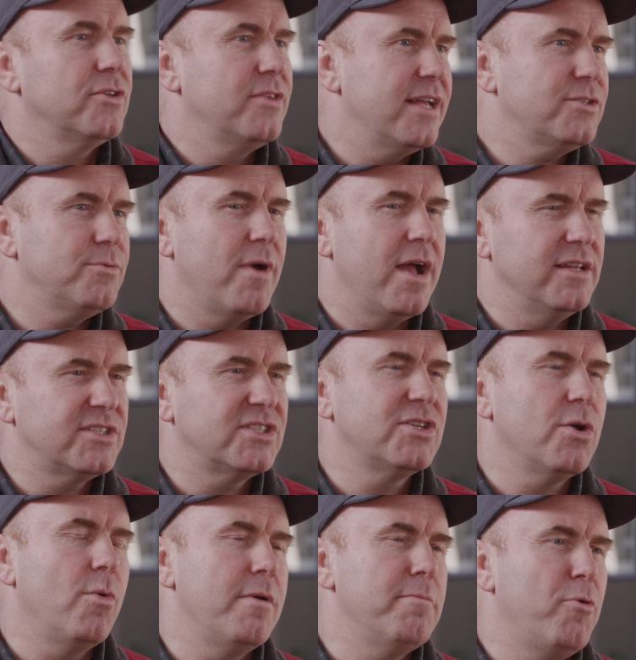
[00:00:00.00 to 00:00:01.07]
So that's why it's
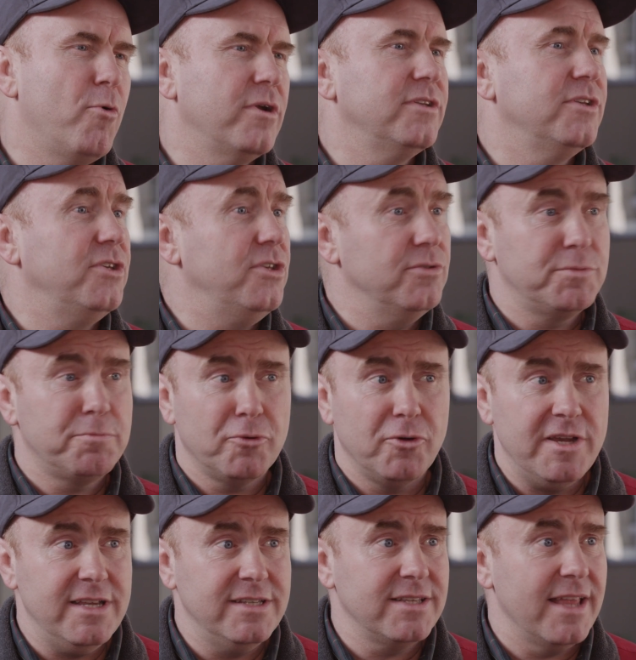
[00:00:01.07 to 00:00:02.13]
so important to use
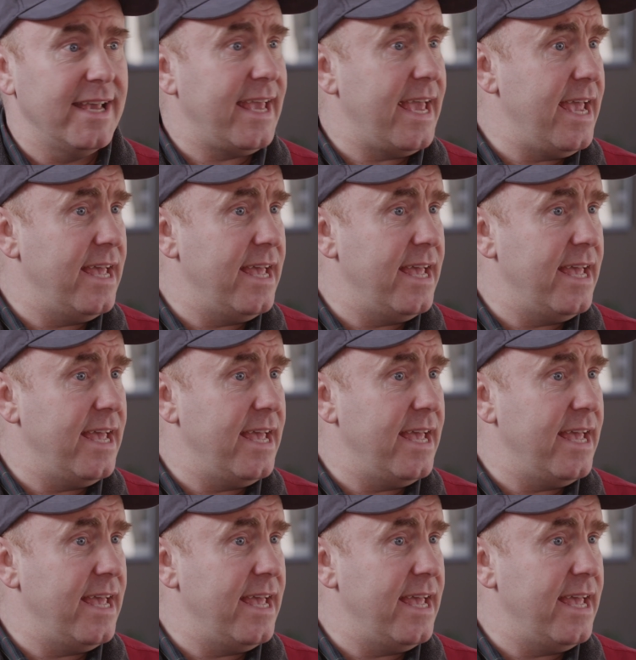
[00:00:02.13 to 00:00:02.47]
pre's like